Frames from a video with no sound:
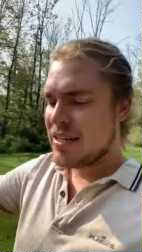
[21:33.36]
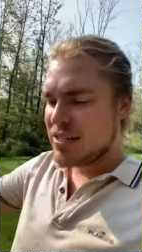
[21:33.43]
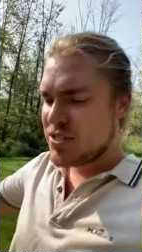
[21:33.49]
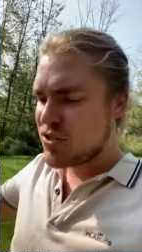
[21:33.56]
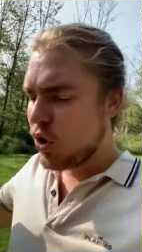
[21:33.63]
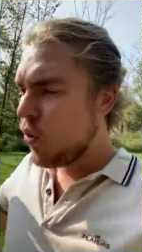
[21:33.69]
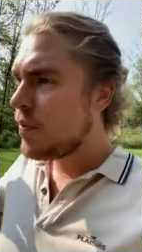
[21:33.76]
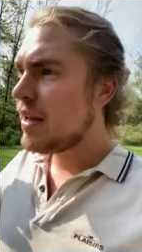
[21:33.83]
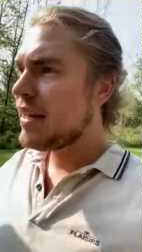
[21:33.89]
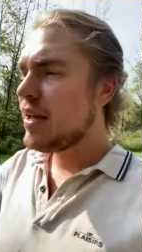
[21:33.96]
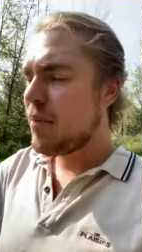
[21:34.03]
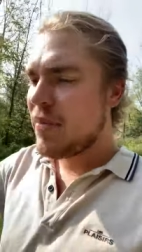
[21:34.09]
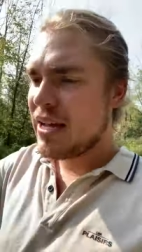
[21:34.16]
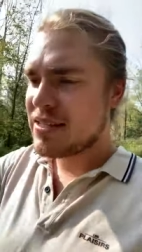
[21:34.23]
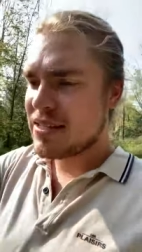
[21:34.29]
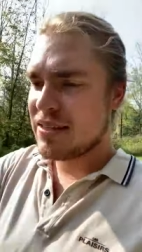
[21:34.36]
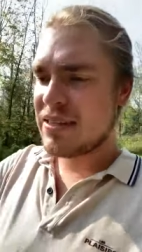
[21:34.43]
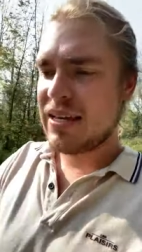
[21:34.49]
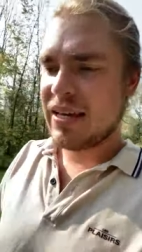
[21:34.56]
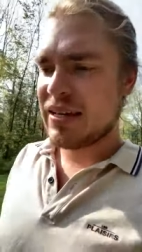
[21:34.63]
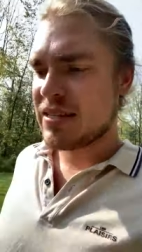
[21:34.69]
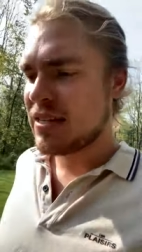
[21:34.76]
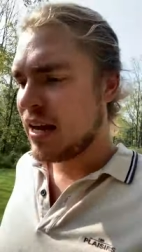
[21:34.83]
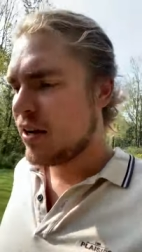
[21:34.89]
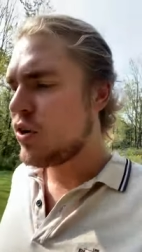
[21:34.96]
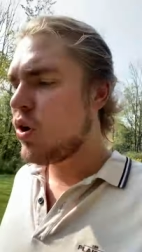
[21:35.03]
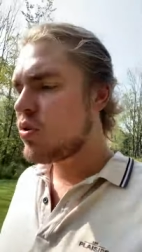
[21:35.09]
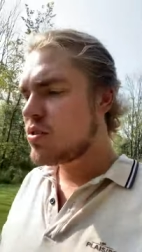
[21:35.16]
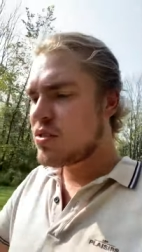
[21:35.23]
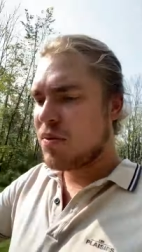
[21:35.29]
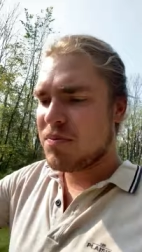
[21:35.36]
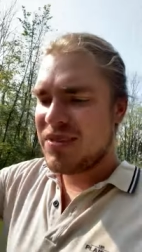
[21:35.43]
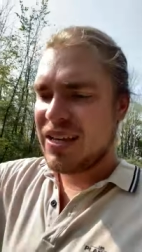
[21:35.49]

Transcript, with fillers: so many amazing things. I know some